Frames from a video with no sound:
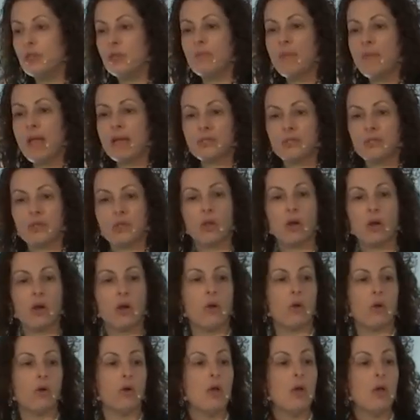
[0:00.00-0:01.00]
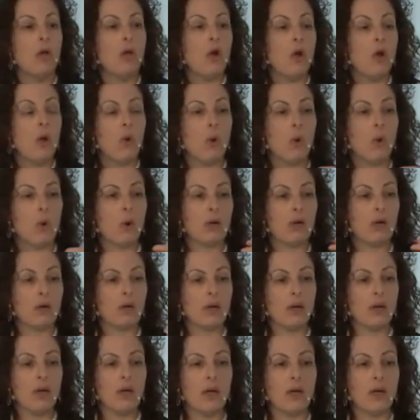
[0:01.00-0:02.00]
in Mexico
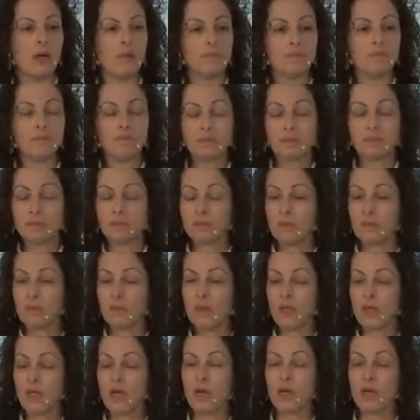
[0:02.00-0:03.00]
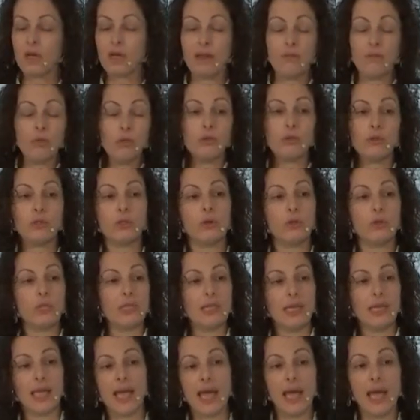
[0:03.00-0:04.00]
or um, uh, Revolucion
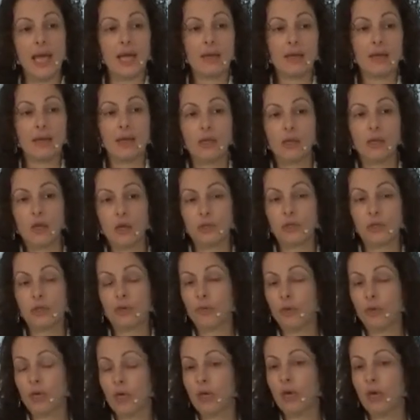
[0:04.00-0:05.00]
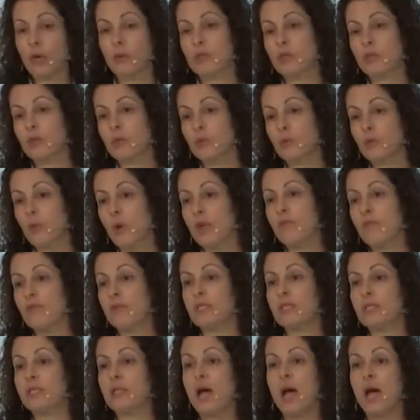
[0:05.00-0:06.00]
CR in Costa Rica, which was one of the
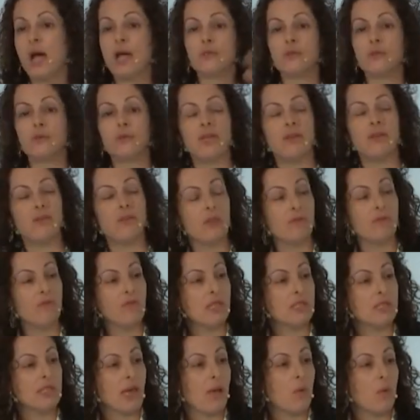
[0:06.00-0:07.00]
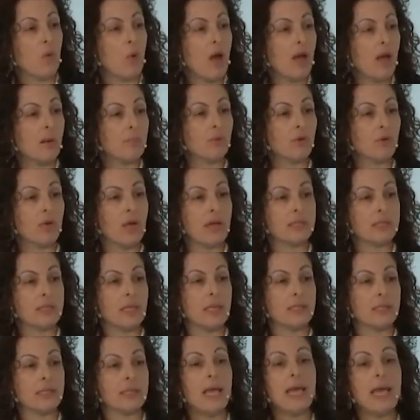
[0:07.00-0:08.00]
slides, or even the vTaiwan
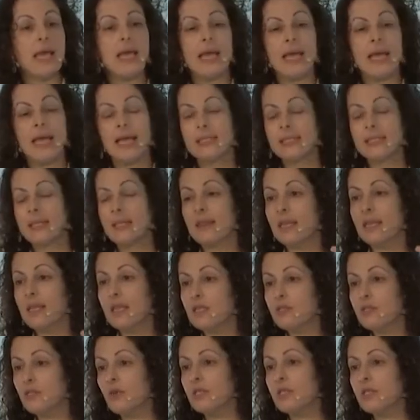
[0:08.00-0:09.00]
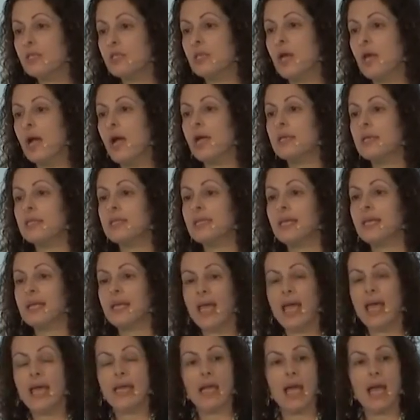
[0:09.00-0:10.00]
process, is that these are designed to
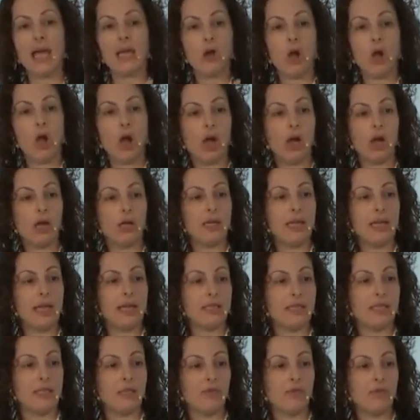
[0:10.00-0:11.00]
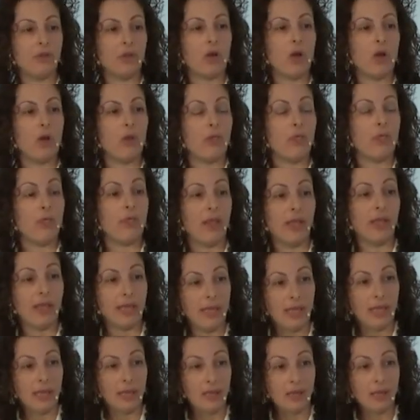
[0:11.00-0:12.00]
get at hard and difficult
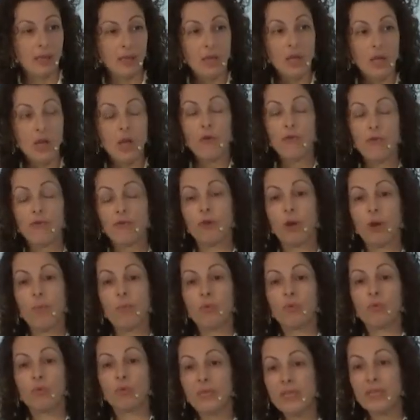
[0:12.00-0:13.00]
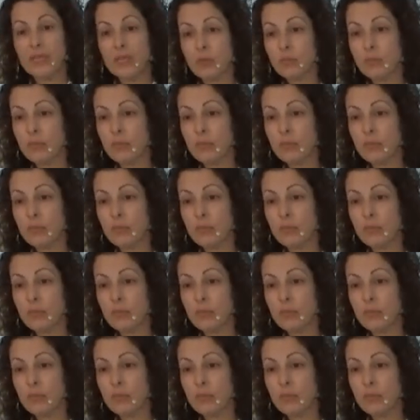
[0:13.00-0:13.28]
thinking from real